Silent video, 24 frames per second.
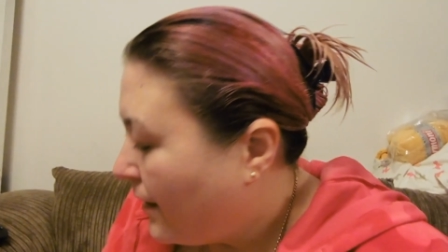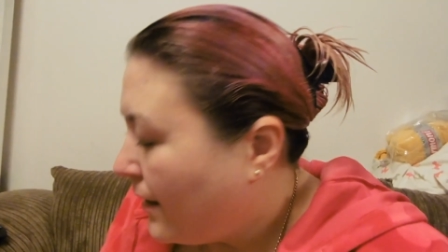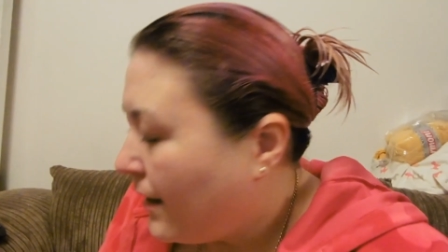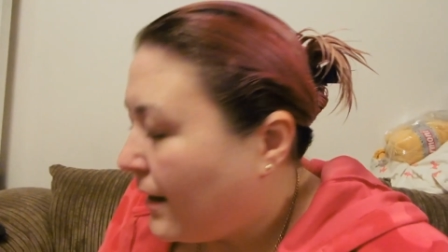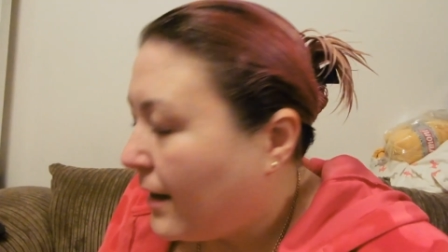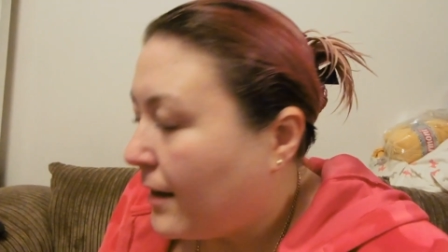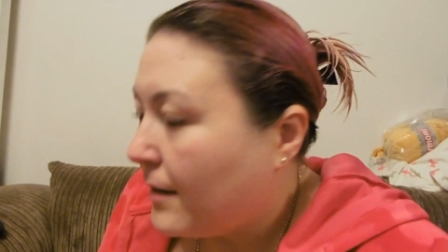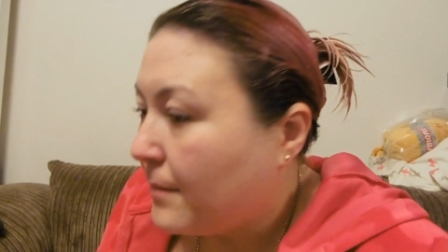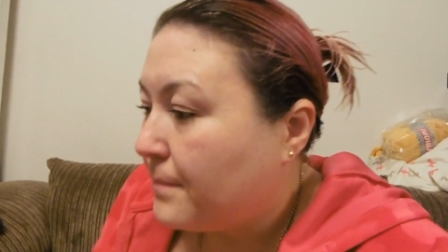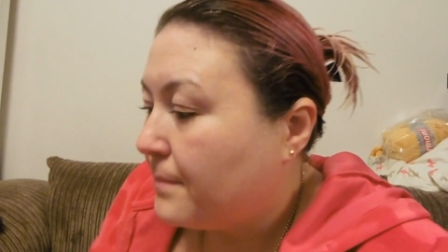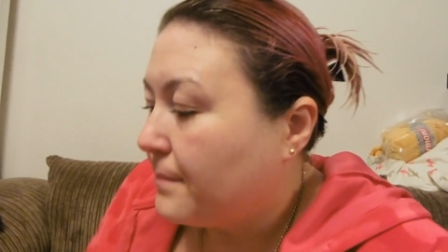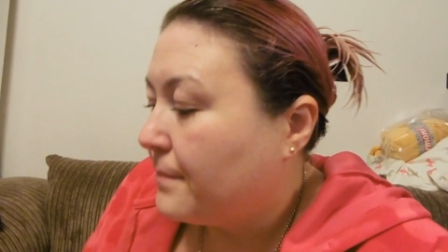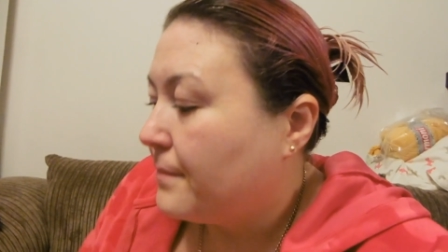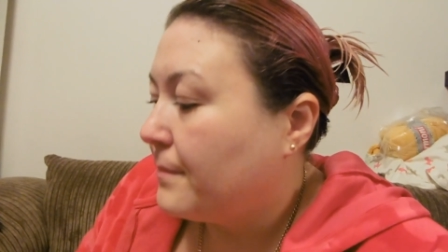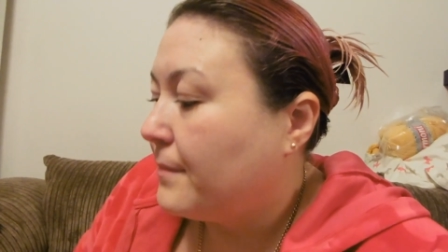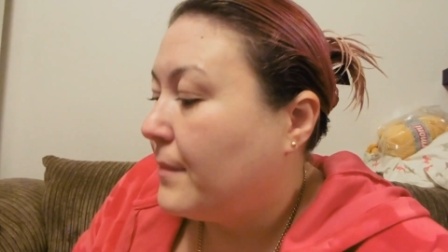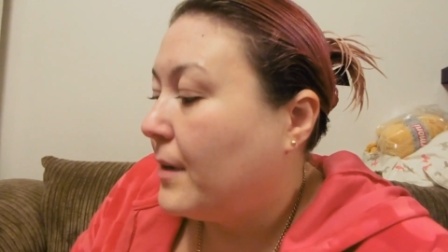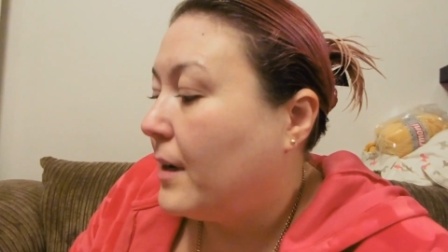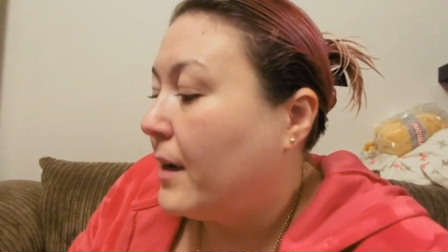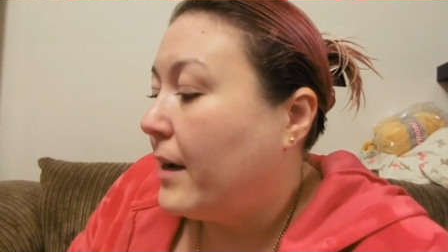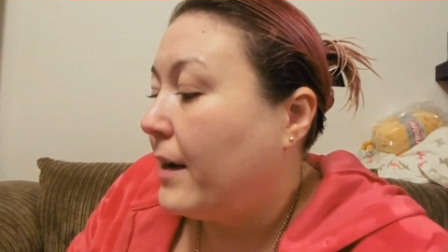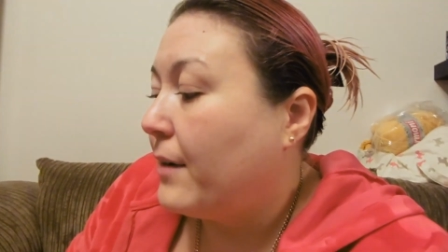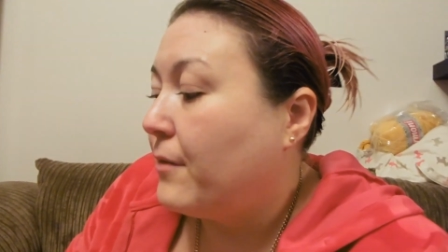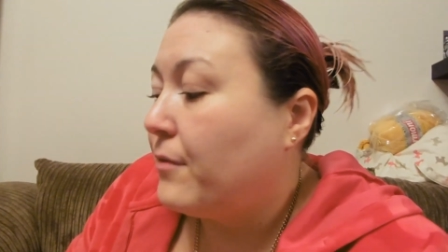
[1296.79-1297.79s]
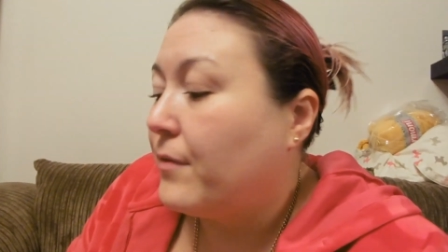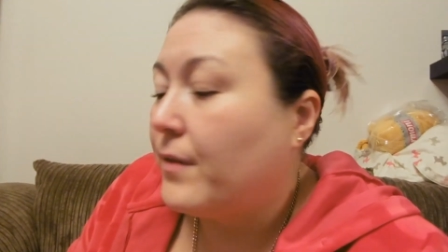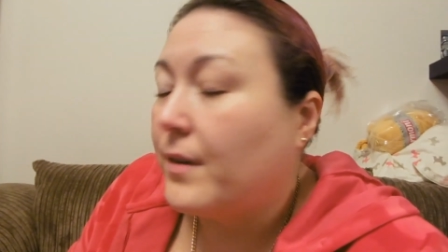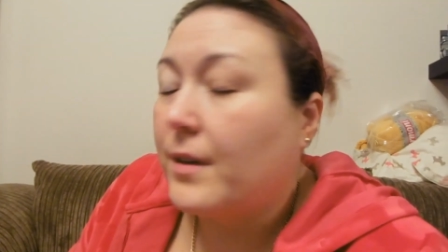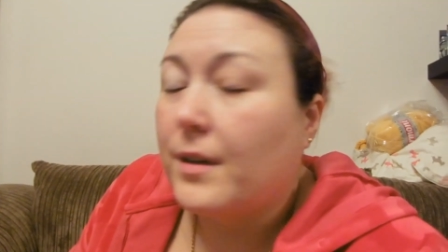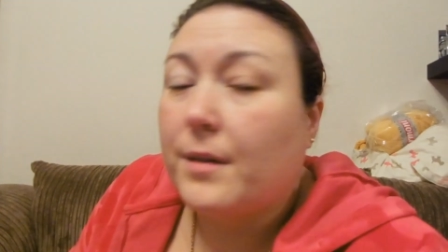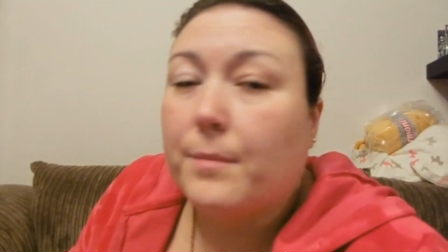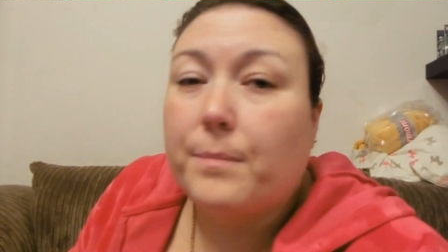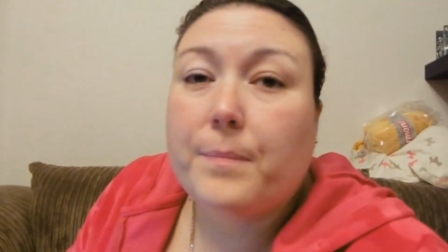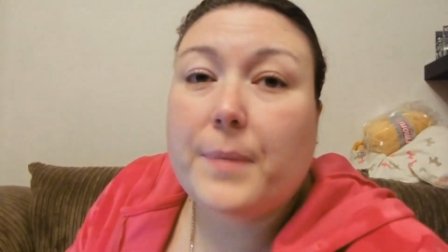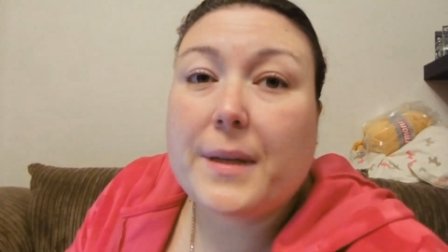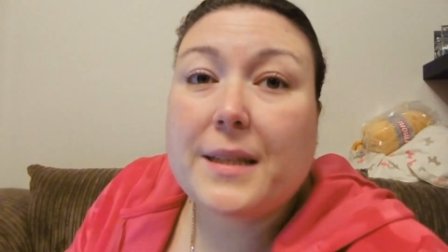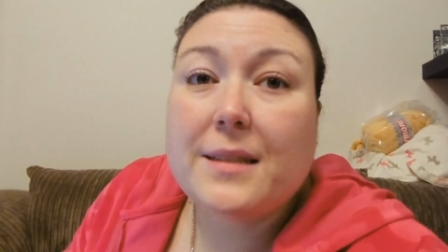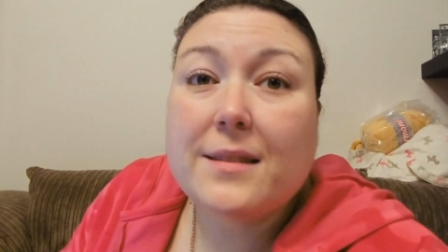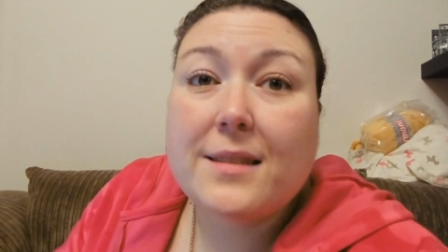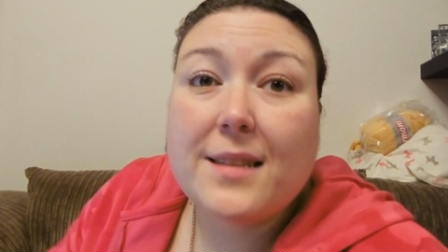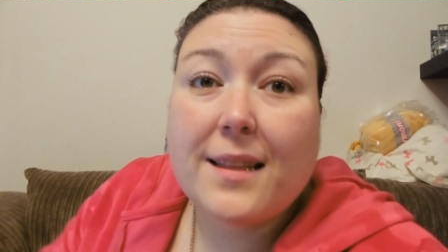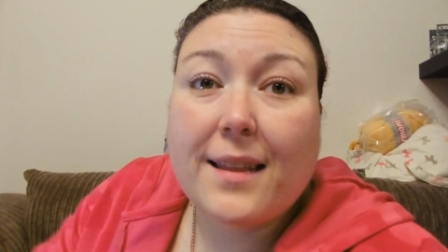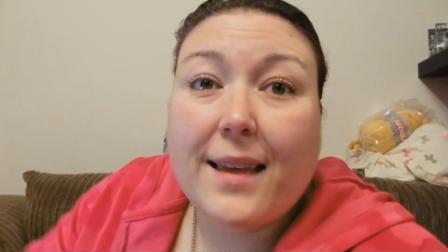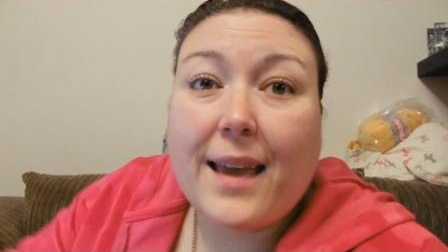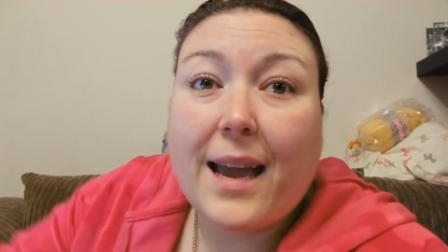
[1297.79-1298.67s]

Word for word: um, I've been to the